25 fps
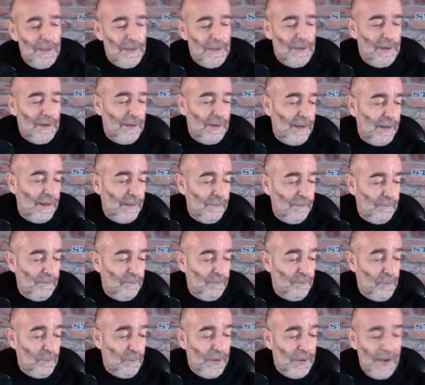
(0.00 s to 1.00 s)

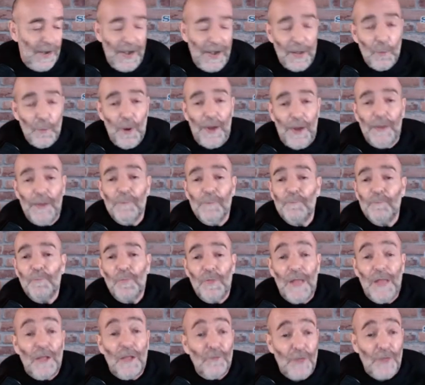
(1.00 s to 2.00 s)
But anyway,
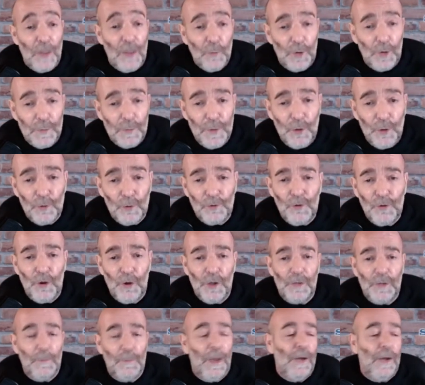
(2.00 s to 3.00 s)
that's not what I'm here to
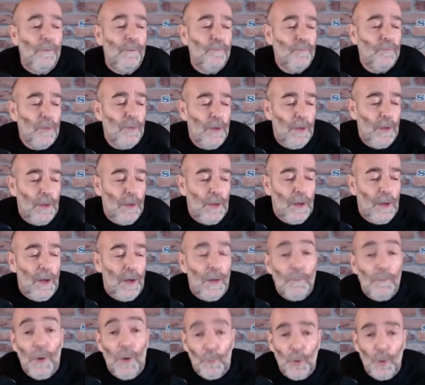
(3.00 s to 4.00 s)
talk about.
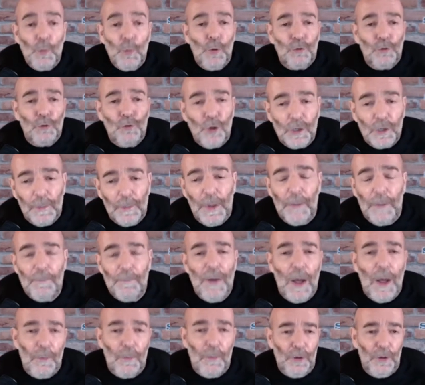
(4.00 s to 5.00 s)
But we will talk about
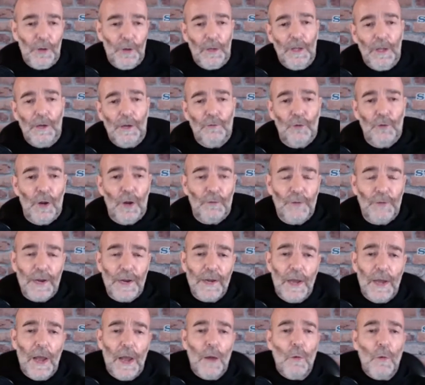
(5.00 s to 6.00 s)
Bob a little later on.
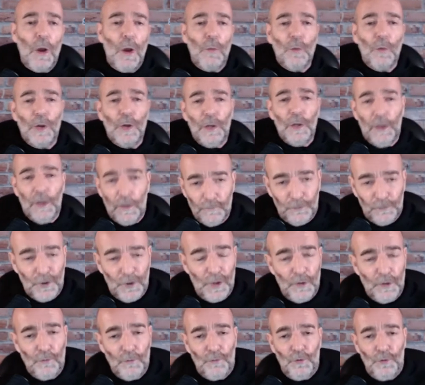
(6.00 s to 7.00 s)
Right now, I would love to
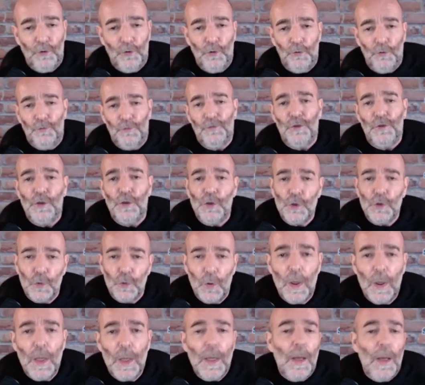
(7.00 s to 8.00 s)
introduce to
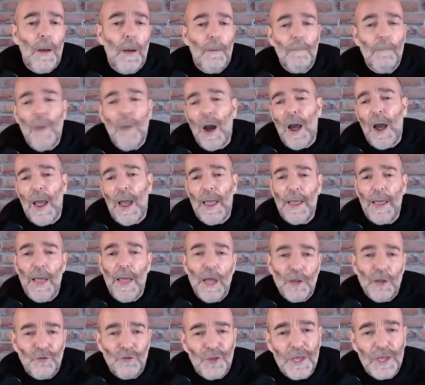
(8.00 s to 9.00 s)
you my
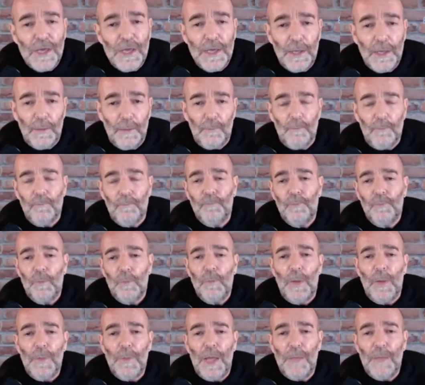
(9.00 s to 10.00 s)
team,
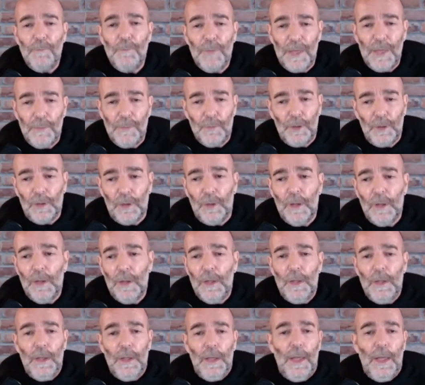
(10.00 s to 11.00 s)
my main people.
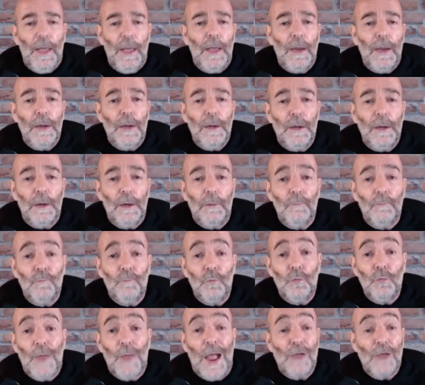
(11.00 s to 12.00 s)
And
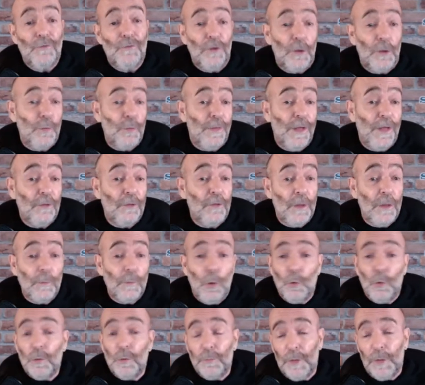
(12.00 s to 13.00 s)
actually, without them, I
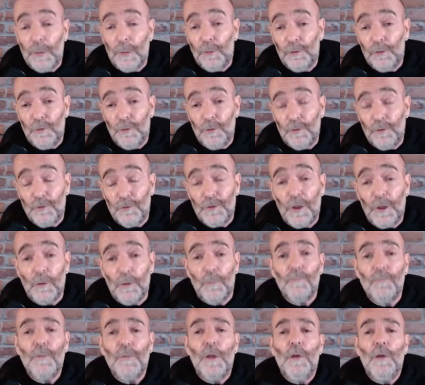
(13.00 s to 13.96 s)
wouldn't be able to do the show.